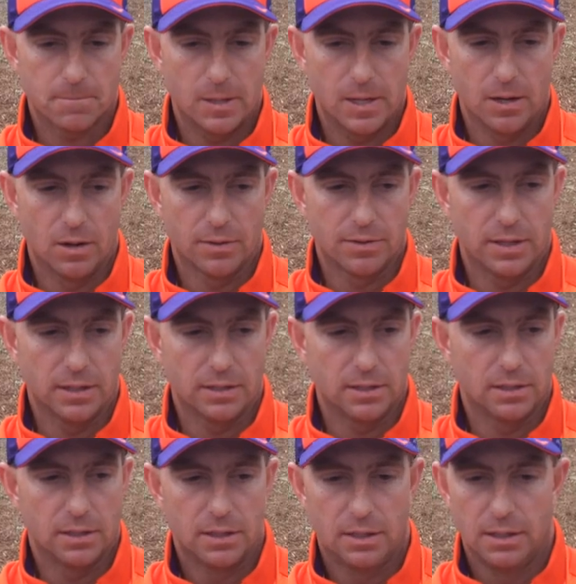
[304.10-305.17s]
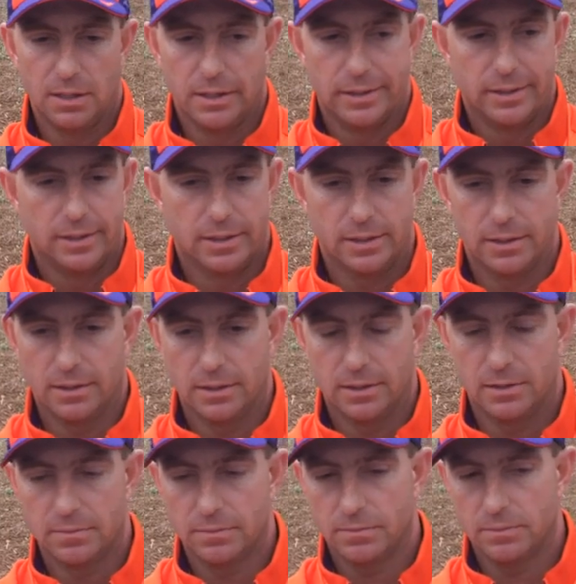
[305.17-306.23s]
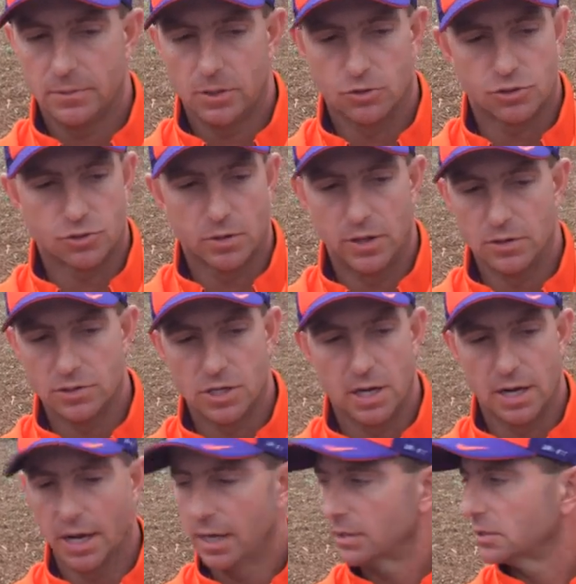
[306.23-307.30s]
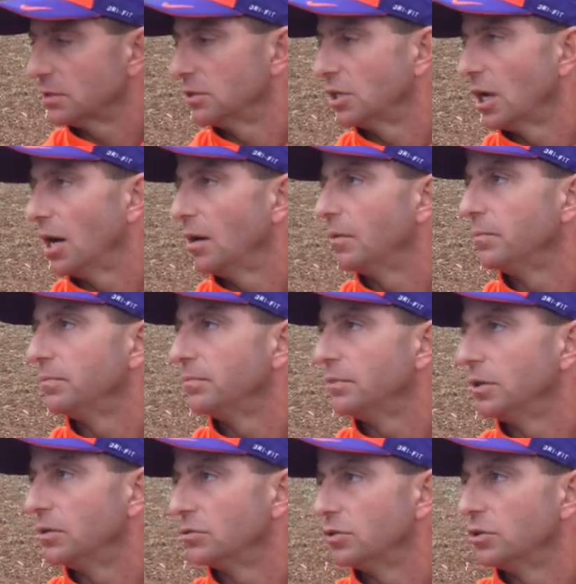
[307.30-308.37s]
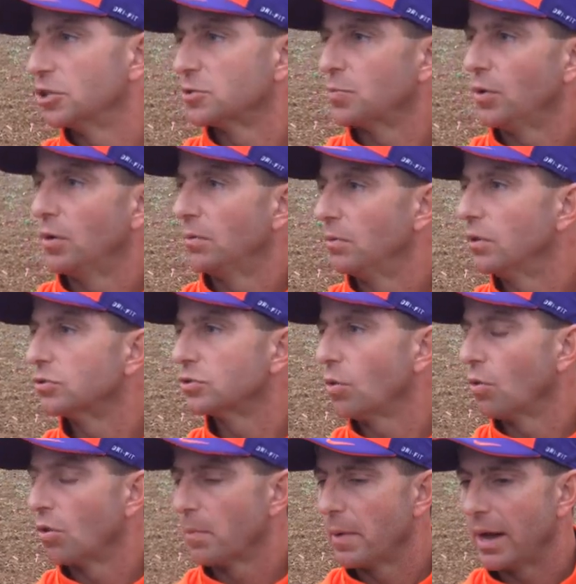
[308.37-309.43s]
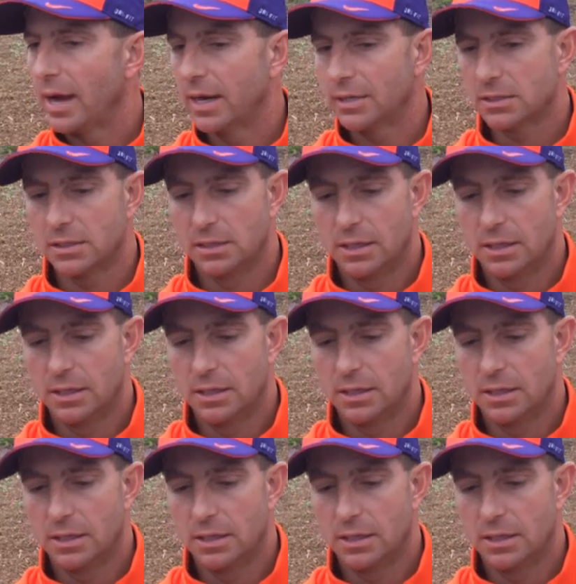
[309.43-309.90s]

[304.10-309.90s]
you know, I think that you know, Streeter's done an excellent job, you know, to this point with those quarterbacks.